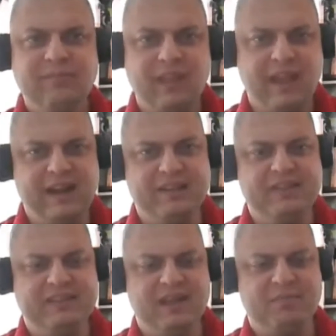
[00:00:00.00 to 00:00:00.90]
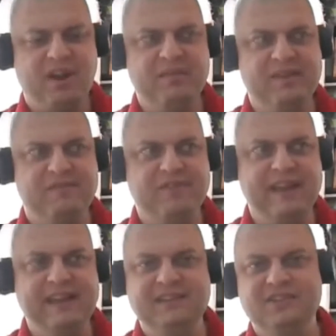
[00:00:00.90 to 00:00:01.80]
And I think that probably
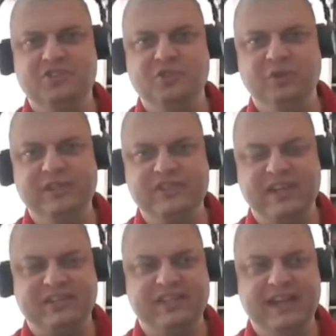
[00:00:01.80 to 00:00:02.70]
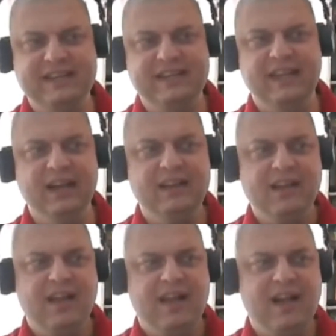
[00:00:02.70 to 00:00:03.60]
fed into Julie's next idea.
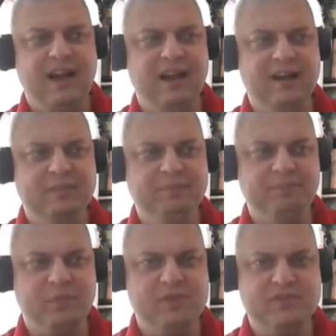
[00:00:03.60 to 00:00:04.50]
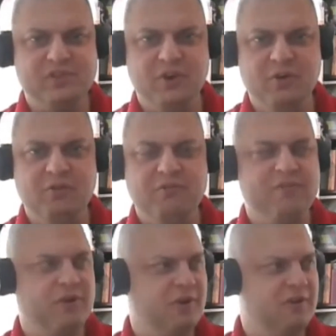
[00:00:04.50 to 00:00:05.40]
So
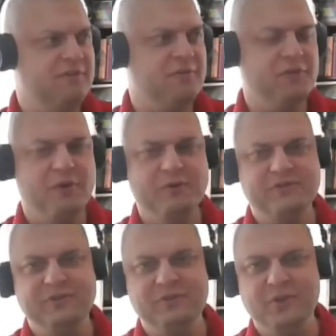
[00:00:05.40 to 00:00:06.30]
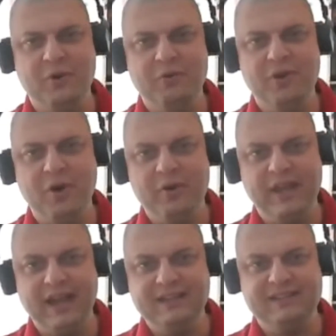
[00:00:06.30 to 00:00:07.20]
for those who don't know
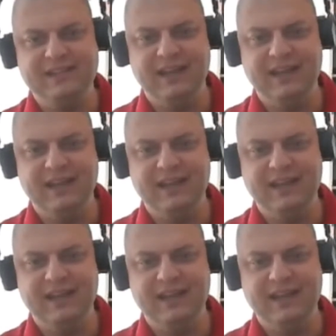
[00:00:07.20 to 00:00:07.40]
yet,